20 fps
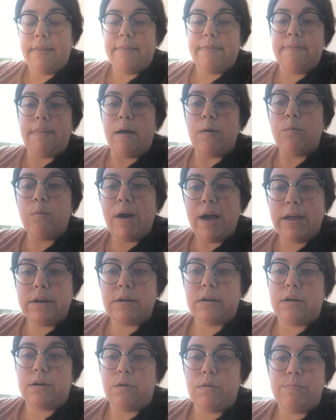the
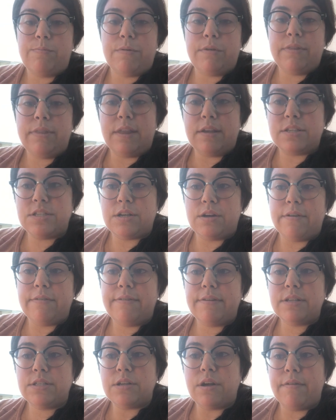water upon the
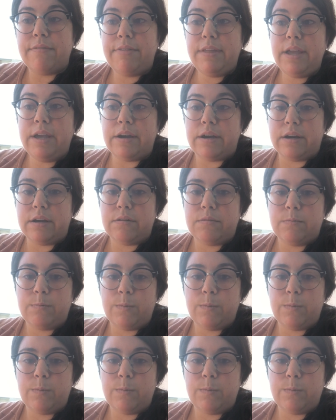surface of the Earth,